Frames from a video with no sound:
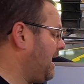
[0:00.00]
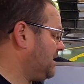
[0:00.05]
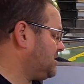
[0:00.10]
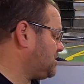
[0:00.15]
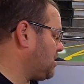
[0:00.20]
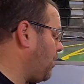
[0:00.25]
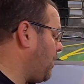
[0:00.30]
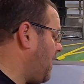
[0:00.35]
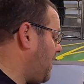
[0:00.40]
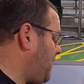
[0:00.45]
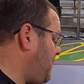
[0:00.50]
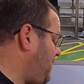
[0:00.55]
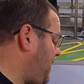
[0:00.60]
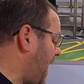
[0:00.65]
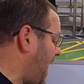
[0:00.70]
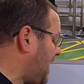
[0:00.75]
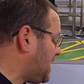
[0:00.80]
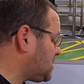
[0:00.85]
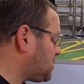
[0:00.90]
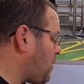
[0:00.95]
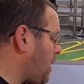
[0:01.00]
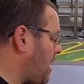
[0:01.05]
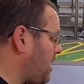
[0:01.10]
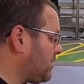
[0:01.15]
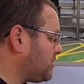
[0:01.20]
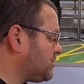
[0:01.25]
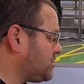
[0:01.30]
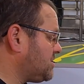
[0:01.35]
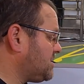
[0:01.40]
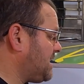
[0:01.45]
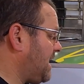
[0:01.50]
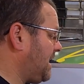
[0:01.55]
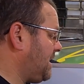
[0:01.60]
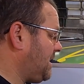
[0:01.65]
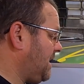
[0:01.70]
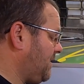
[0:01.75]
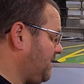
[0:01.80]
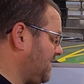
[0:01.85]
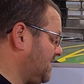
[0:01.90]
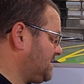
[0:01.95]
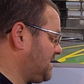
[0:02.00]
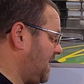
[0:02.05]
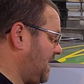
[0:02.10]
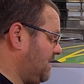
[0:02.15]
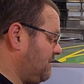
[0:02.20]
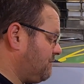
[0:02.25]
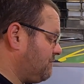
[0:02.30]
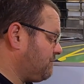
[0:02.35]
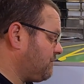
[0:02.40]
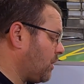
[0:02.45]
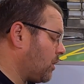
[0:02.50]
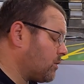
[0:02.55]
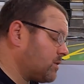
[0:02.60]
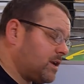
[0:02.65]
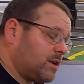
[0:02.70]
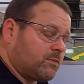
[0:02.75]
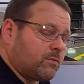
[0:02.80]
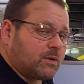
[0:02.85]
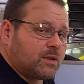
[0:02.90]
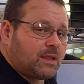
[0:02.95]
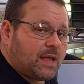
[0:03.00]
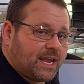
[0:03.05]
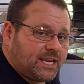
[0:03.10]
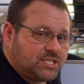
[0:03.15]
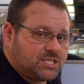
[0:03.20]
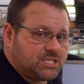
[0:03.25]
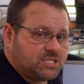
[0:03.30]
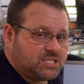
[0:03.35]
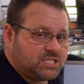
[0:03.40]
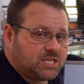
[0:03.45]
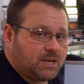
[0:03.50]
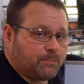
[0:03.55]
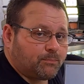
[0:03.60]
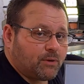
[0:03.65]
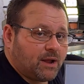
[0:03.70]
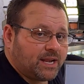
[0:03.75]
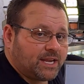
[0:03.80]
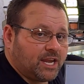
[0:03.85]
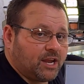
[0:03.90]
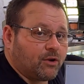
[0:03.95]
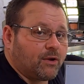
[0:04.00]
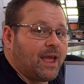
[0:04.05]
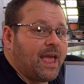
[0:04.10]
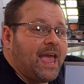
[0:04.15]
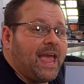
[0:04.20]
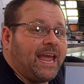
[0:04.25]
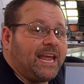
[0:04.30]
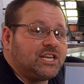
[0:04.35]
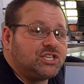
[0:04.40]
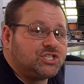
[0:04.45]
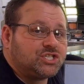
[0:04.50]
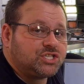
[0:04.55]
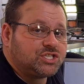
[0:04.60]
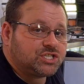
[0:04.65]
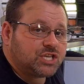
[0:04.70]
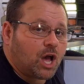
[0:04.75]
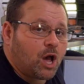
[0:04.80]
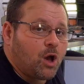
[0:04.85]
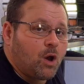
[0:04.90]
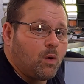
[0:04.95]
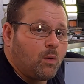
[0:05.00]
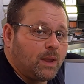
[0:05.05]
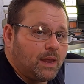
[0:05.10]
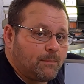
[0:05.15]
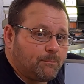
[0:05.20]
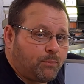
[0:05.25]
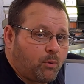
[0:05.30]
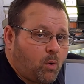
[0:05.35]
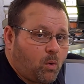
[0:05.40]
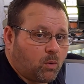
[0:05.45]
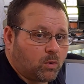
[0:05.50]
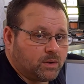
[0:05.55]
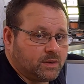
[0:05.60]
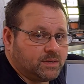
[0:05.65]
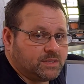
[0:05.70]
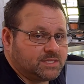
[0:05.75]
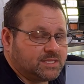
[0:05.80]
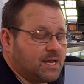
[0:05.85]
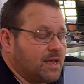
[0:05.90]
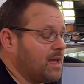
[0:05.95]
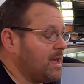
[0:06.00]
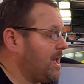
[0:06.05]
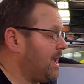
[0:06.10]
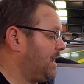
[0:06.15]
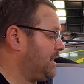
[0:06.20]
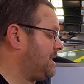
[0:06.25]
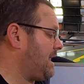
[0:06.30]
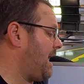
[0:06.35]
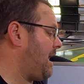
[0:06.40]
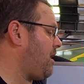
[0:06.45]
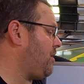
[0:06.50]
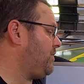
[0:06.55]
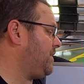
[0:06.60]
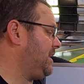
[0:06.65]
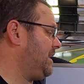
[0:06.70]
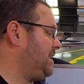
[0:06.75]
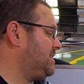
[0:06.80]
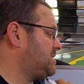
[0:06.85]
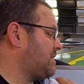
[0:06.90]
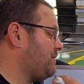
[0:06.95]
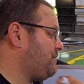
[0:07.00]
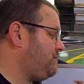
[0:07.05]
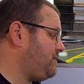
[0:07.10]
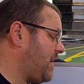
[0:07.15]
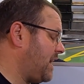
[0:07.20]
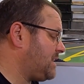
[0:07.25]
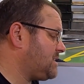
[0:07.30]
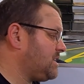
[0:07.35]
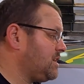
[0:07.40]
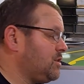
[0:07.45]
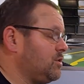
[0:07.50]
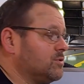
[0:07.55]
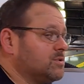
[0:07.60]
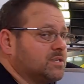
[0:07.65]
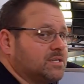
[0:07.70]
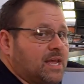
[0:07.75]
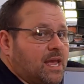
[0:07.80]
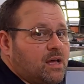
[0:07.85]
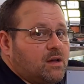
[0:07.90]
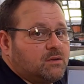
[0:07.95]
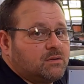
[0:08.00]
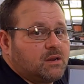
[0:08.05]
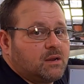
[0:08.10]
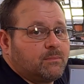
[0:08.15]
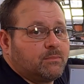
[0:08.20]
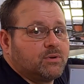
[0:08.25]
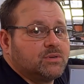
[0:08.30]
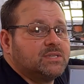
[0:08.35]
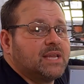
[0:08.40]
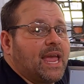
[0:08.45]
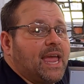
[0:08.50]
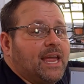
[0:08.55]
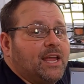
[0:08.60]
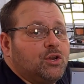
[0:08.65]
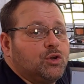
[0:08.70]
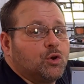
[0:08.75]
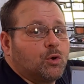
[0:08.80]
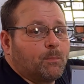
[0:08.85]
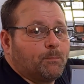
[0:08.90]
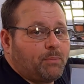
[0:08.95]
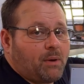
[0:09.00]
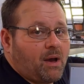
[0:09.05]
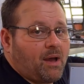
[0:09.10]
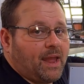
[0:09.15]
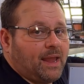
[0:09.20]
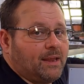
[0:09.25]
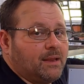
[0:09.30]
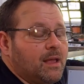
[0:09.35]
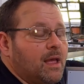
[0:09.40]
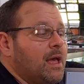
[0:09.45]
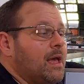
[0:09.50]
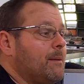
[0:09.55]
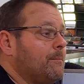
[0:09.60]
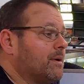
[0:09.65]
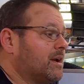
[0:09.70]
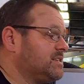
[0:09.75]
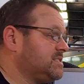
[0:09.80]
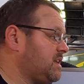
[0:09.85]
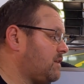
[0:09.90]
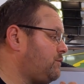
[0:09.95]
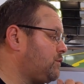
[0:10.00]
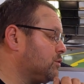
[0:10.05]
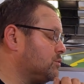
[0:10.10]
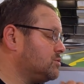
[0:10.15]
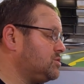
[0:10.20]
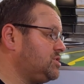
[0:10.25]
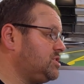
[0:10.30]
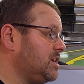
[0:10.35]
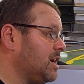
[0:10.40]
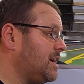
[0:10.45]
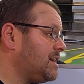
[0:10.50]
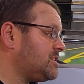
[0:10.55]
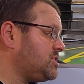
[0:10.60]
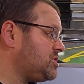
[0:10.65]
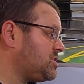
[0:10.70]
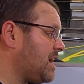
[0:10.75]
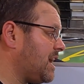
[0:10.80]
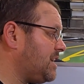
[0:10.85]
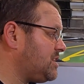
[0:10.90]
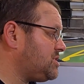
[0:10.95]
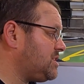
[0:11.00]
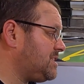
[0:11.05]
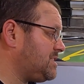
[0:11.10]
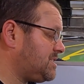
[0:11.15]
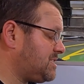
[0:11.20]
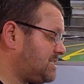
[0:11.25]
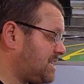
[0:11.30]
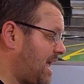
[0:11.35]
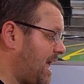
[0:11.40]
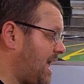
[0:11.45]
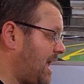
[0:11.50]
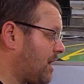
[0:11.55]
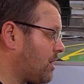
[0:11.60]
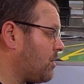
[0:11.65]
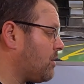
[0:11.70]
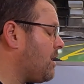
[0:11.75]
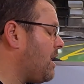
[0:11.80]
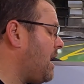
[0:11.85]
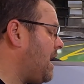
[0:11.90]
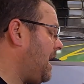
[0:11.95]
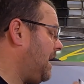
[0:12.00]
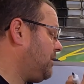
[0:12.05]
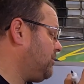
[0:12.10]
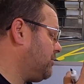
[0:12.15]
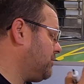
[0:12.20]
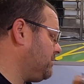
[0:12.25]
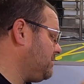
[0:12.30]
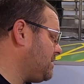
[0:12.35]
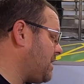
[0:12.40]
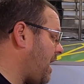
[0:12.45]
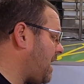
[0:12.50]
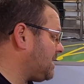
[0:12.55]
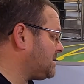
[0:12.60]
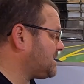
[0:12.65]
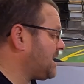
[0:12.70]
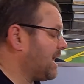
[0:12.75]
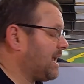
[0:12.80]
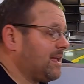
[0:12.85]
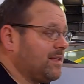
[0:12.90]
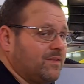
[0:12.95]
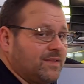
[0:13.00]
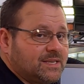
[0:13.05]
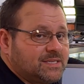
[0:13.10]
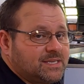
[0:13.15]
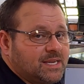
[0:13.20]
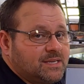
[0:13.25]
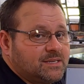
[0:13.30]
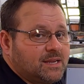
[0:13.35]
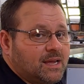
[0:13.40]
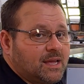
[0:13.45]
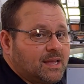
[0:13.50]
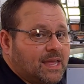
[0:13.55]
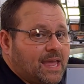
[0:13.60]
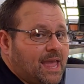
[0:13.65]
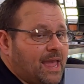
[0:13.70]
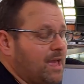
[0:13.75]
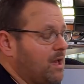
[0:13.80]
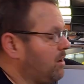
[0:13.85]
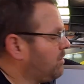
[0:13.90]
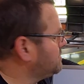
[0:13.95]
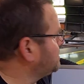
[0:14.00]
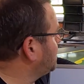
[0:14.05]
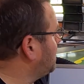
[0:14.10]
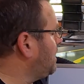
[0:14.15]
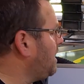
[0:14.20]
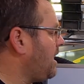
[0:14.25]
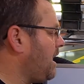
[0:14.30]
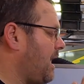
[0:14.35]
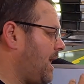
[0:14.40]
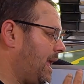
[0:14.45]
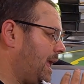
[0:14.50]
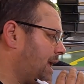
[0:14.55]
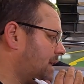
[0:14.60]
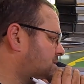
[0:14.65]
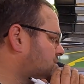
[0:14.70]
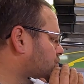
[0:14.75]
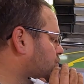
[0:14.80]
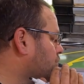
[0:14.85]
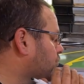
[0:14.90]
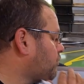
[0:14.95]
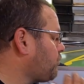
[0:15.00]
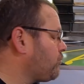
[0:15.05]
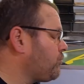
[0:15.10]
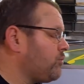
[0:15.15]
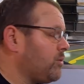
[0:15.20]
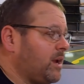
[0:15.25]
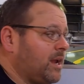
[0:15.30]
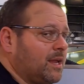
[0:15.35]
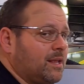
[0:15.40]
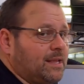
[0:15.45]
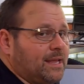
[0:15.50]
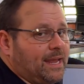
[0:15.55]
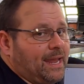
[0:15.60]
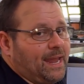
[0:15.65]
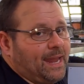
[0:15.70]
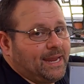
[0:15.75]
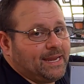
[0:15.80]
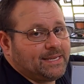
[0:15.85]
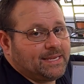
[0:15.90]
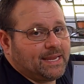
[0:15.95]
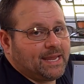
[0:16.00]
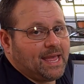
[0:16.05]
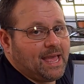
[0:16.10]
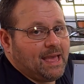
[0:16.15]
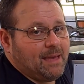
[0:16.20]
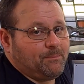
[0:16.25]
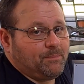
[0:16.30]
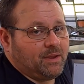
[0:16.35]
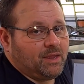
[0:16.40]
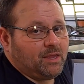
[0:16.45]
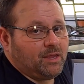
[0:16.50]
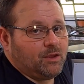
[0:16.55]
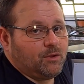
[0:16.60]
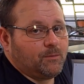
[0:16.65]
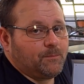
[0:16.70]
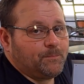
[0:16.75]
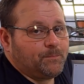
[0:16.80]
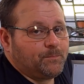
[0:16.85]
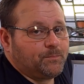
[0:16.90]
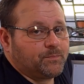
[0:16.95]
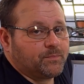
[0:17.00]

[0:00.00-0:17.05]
And so that's why understanding this inverted relationship right here is so important, and how that it's affecting your scale numbers and your bite. Because if you're just changing stagger and you're not taking this into account, it's really handicapping you.